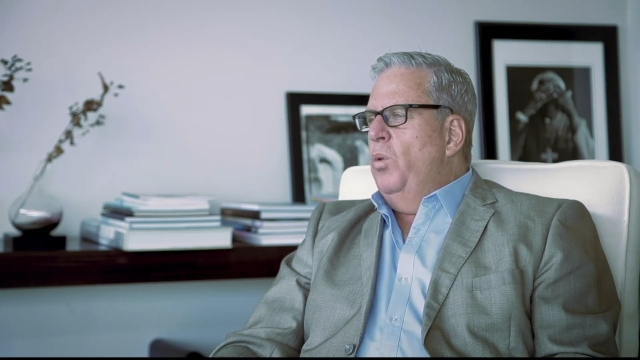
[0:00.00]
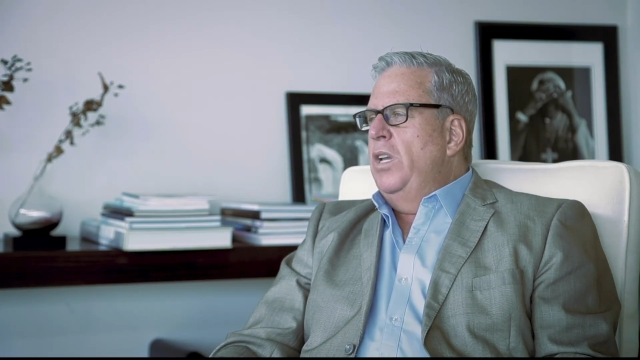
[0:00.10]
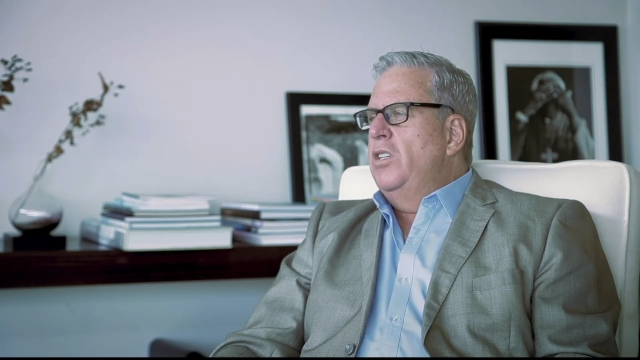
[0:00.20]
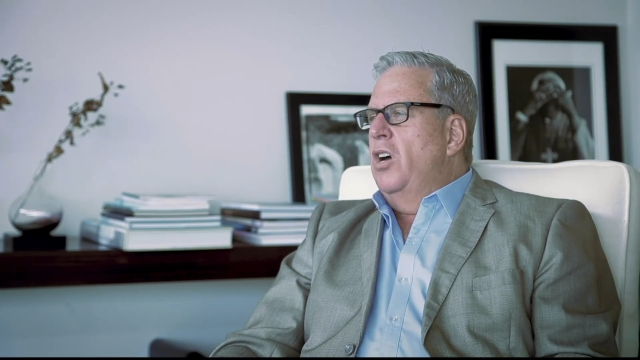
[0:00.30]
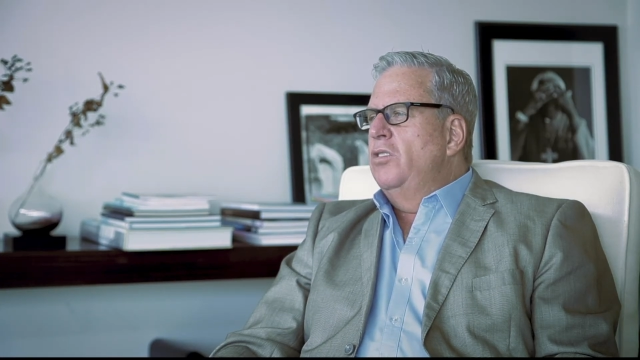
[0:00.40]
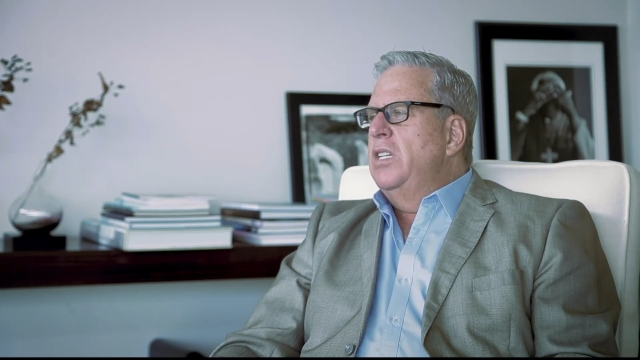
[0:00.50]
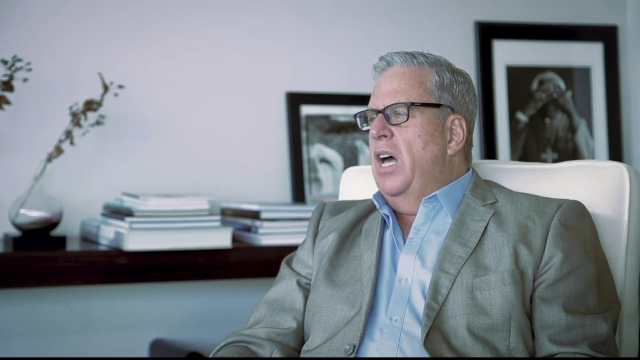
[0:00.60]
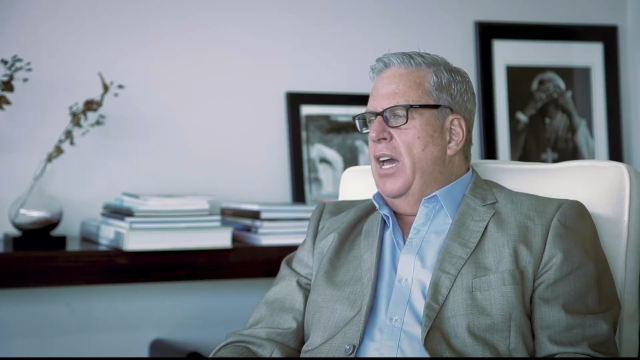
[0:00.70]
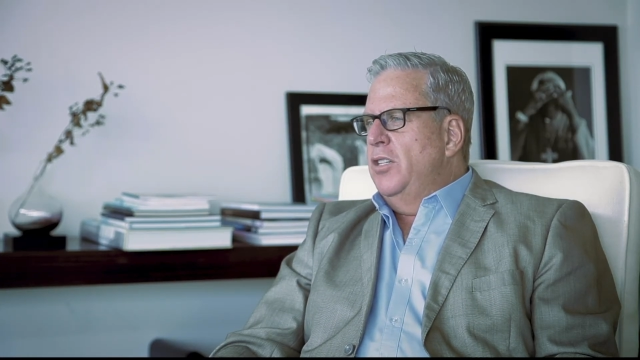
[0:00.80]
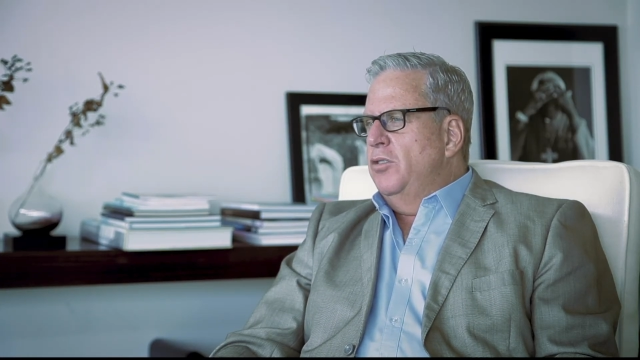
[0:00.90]
We don't
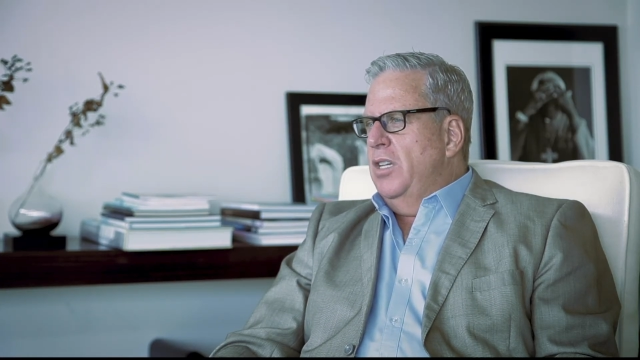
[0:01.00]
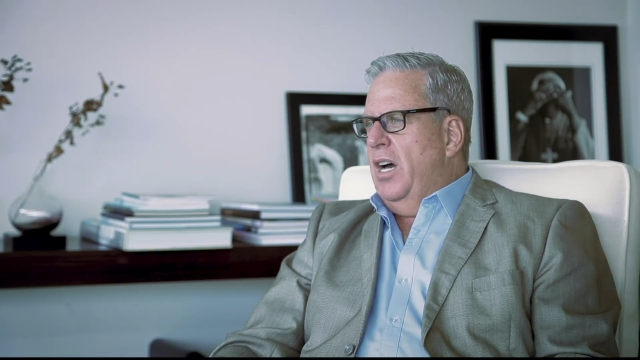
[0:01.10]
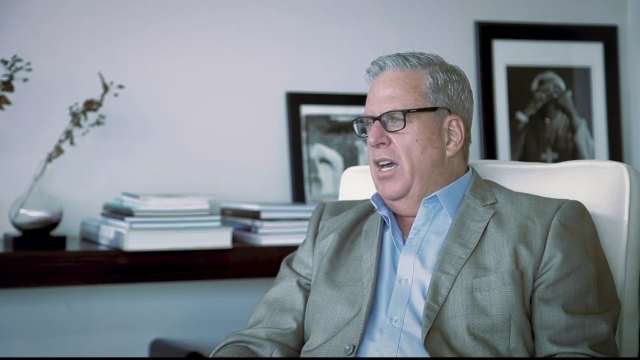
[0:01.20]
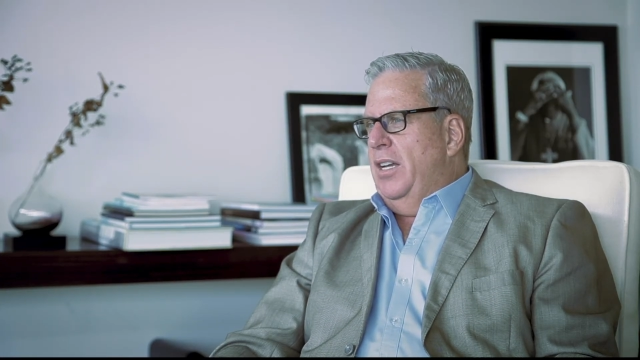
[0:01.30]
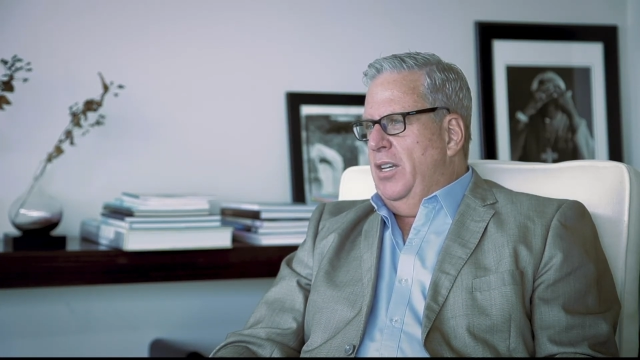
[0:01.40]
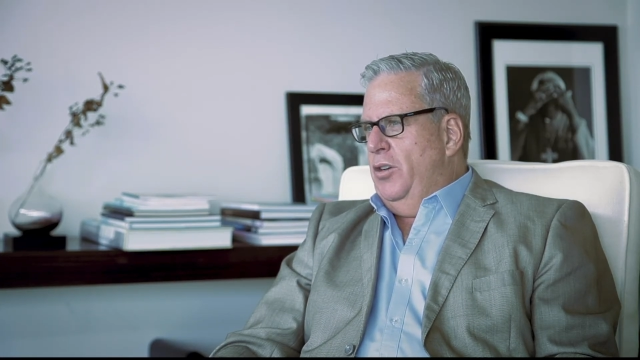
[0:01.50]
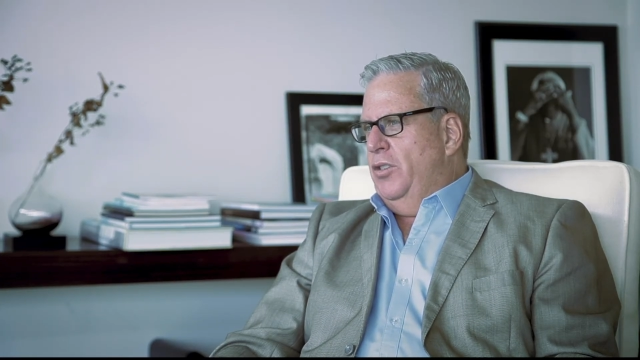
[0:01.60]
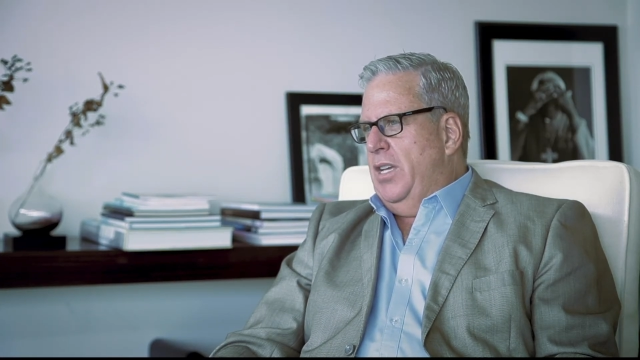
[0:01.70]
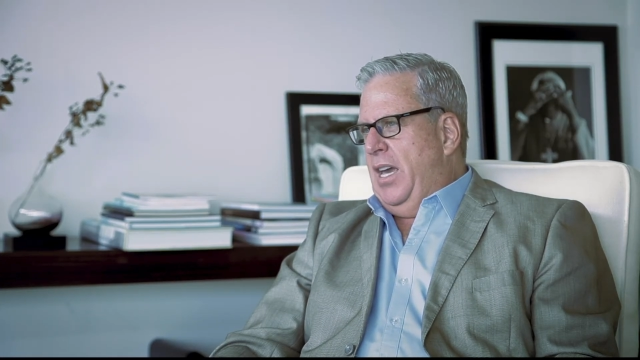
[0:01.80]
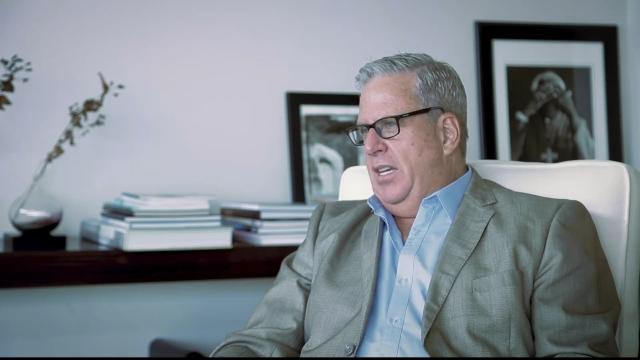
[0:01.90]
like to
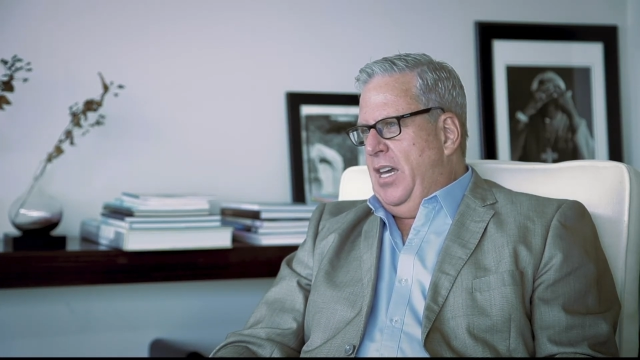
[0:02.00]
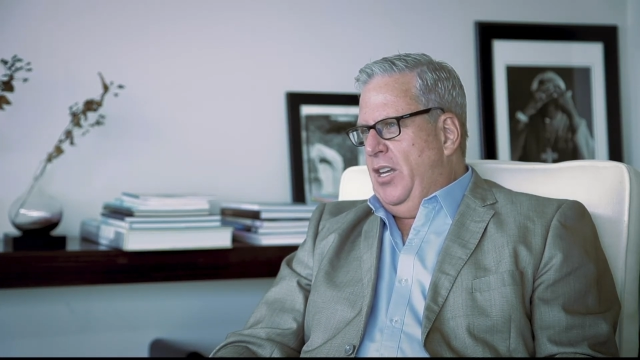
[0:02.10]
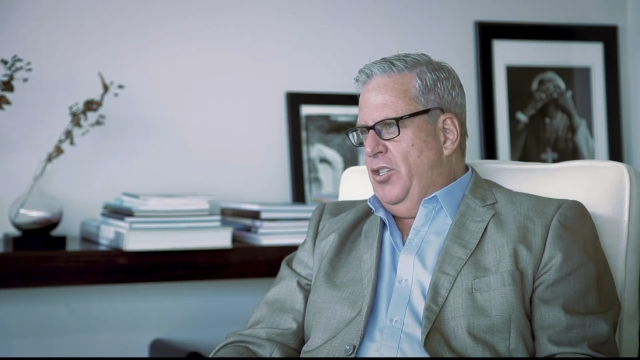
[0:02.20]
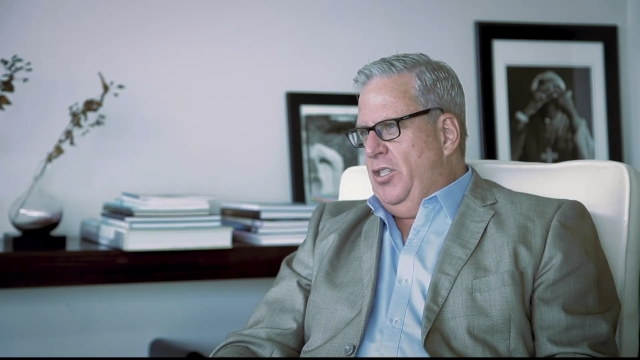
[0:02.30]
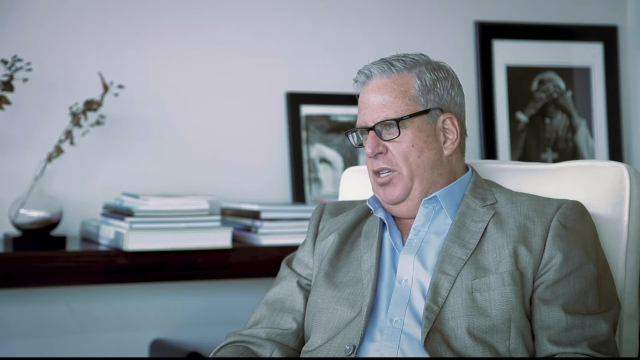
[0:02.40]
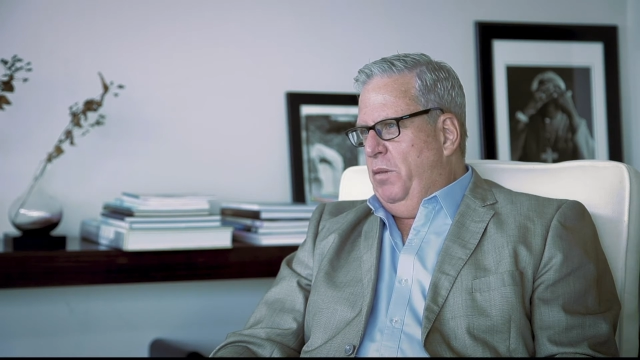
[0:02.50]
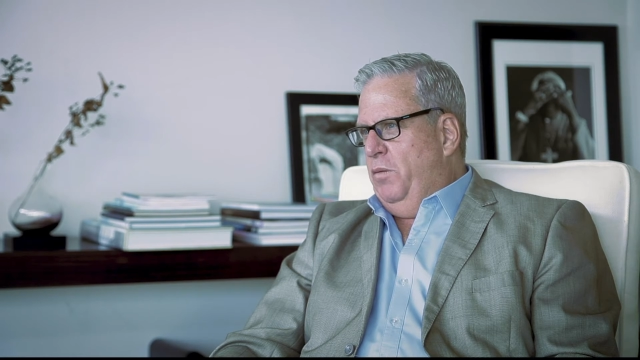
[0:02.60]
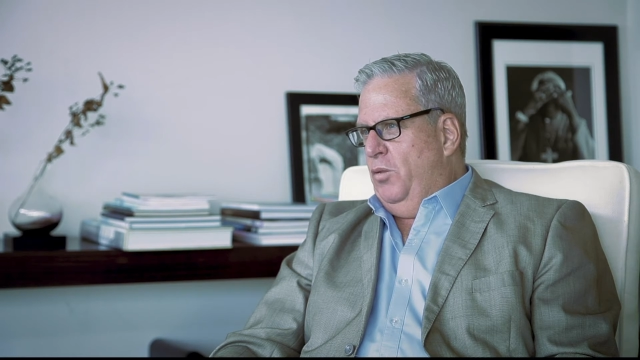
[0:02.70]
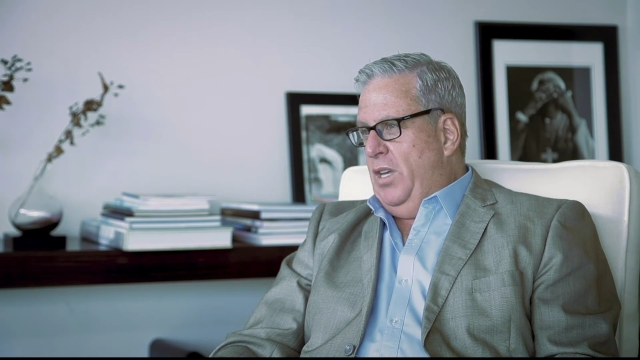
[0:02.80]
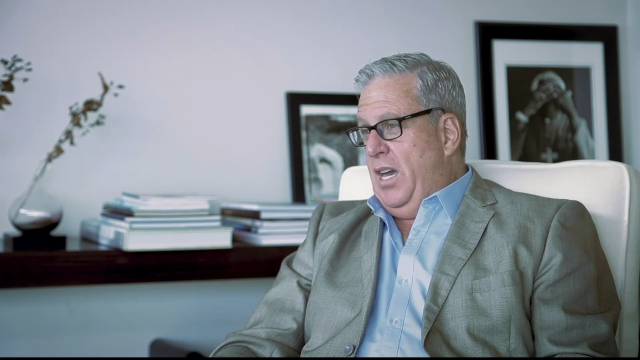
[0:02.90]
diagnose ADHD
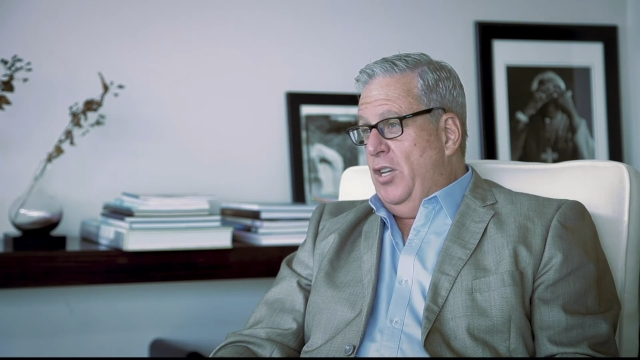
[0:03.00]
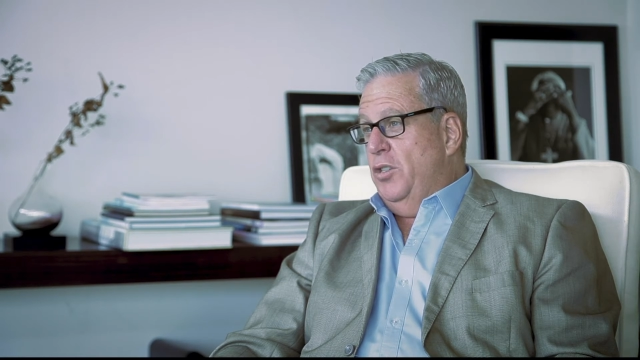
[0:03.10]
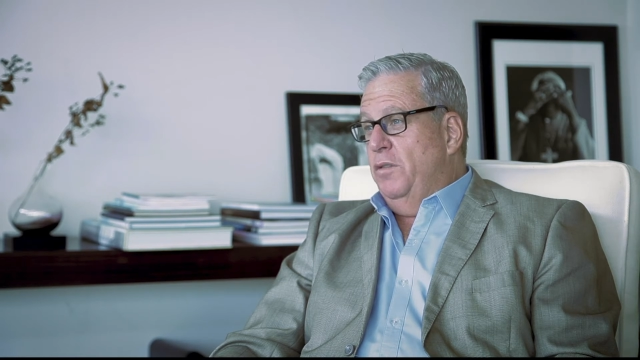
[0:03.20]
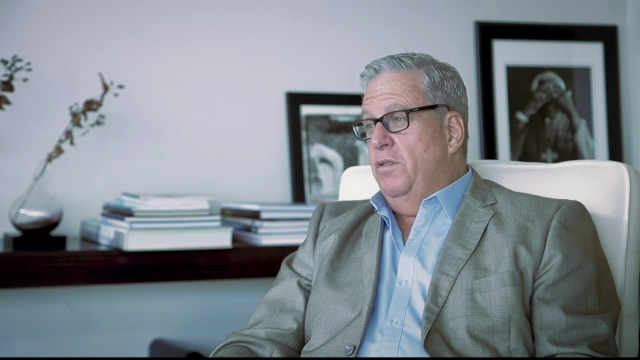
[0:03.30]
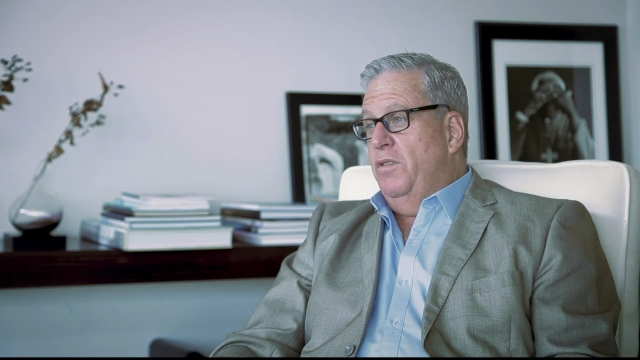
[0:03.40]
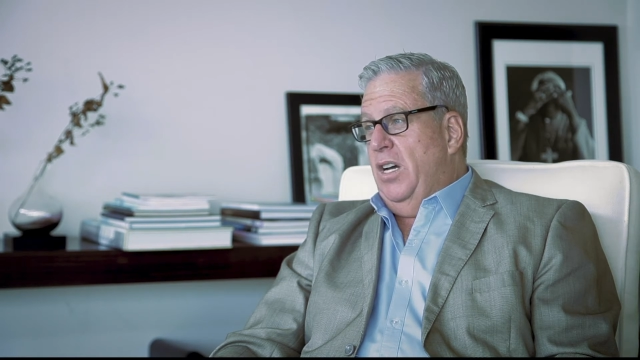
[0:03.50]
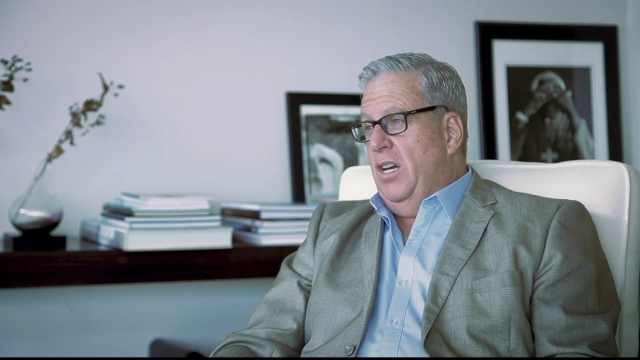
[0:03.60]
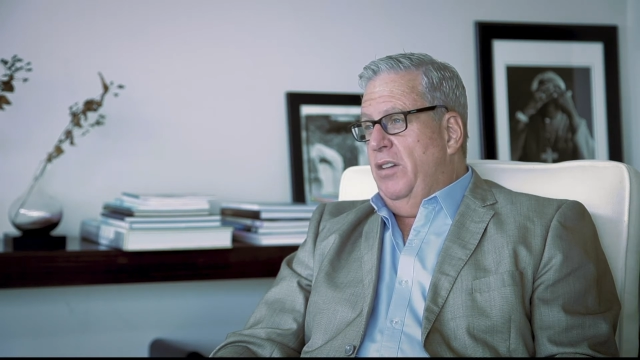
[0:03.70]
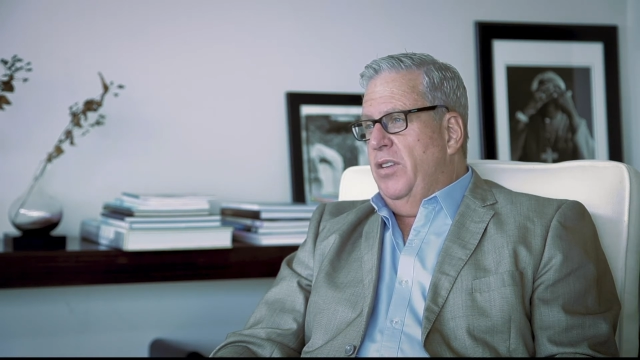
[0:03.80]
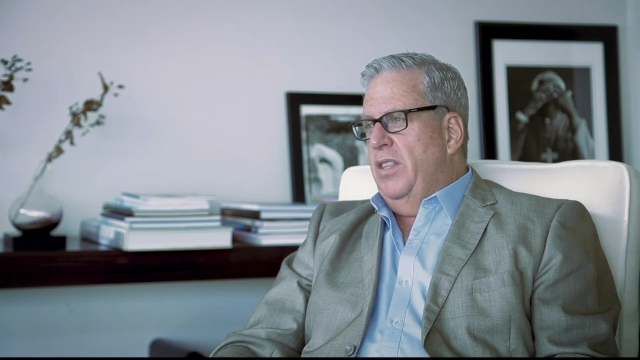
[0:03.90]
before the age of five.